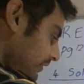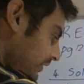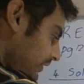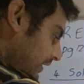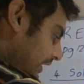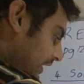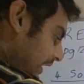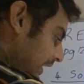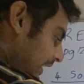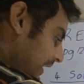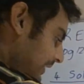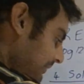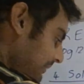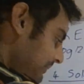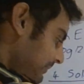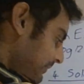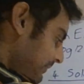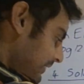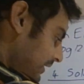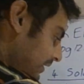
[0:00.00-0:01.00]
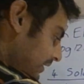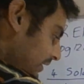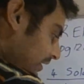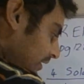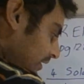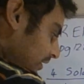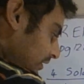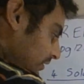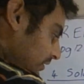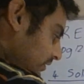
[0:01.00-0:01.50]
Okay,
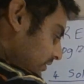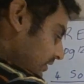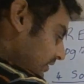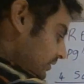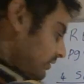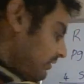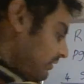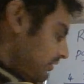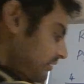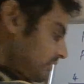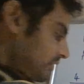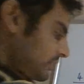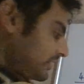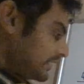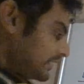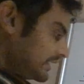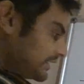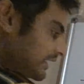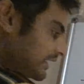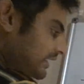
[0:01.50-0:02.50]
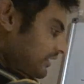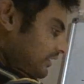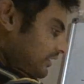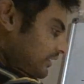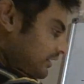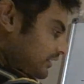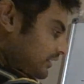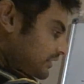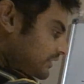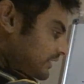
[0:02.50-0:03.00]
so all the
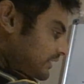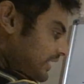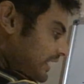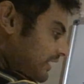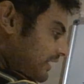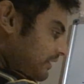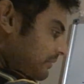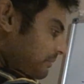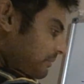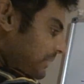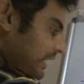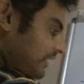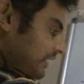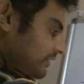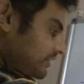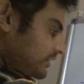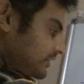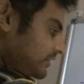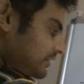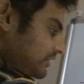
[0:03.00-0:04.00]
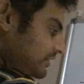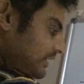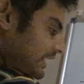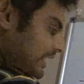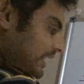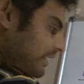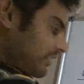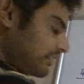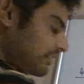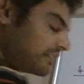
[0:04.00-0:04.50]
signals bounce
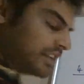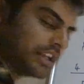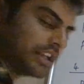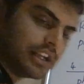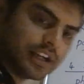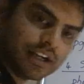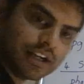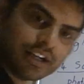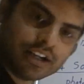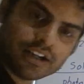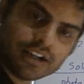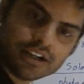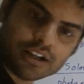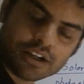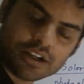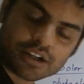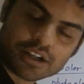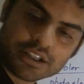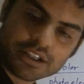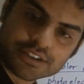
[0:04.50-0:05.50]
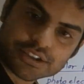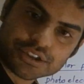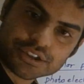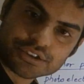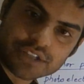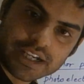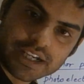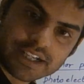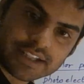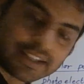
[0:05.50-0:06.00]
and are
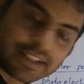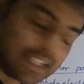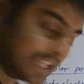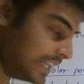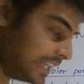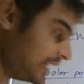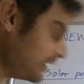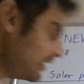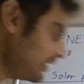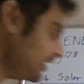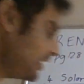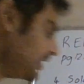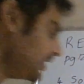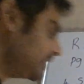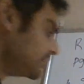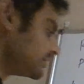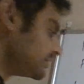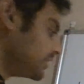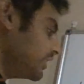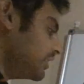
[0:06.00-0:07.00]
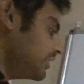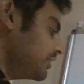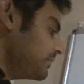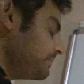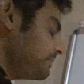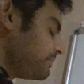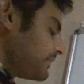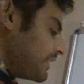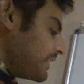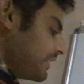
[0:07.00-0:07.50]
concentrated there.
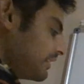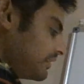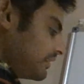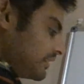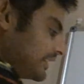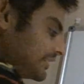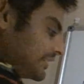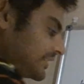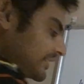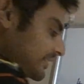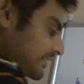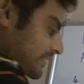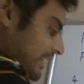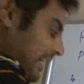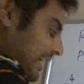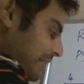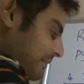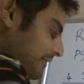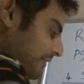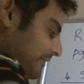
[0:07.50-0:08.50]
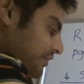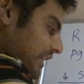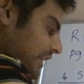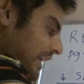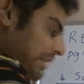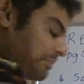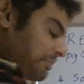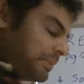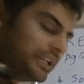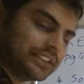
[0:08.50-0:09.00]
So this type of
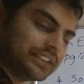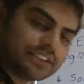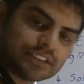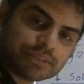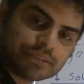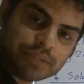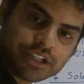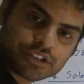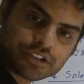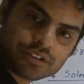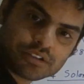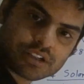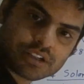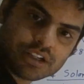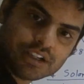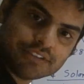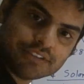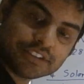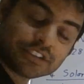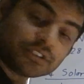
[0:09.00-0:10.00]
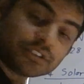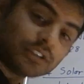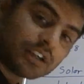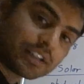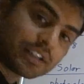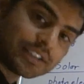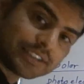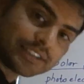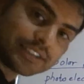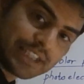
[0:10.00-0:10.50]
shape, it's a special curve. It's
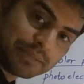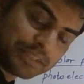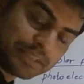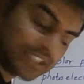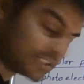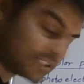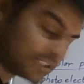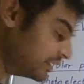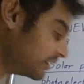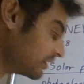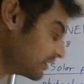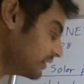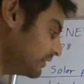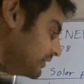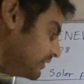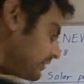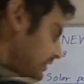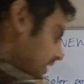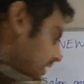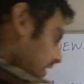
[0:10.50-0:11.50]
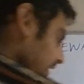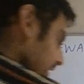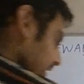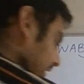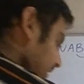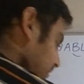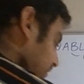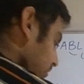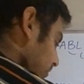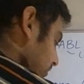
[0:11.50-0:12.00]
not a semicircle.
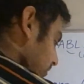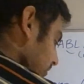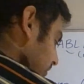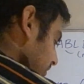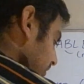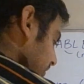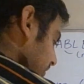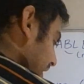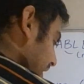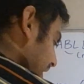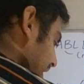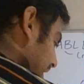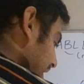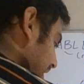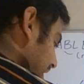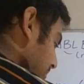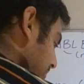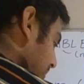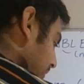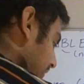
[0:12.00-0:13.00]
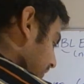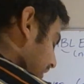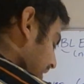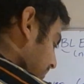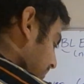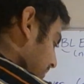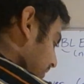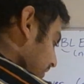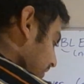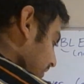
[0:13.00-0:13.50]
It's called a
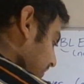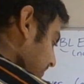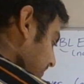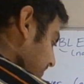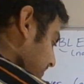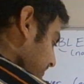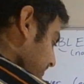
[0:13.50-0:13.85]
parabola.